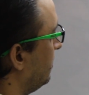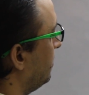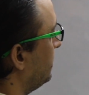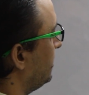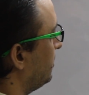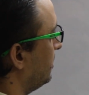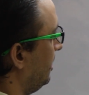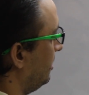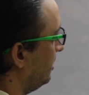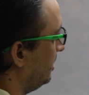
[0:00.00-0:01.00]
goes into
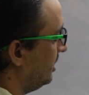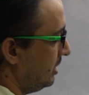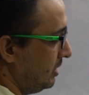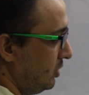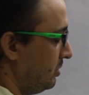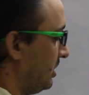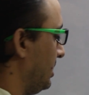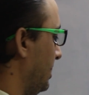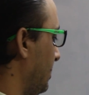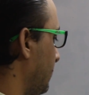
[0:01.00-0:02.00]
the
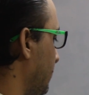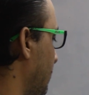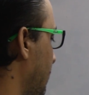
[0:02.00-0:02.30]
numerator, so